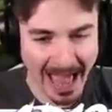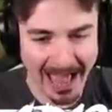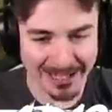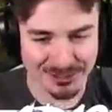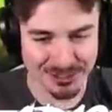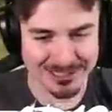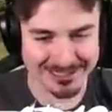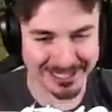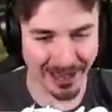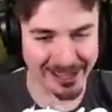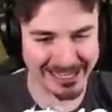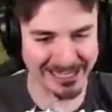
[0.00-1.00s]
Ash is
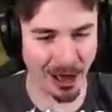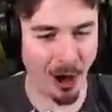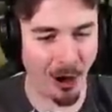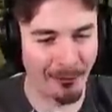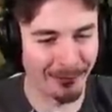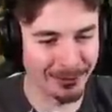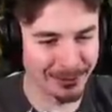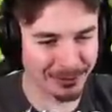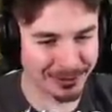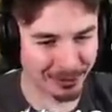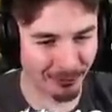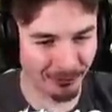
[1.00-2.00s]
cutting all
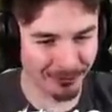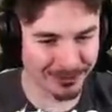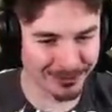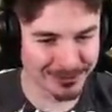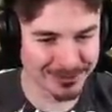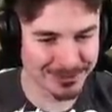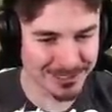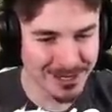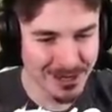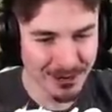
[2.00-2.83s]
the corners.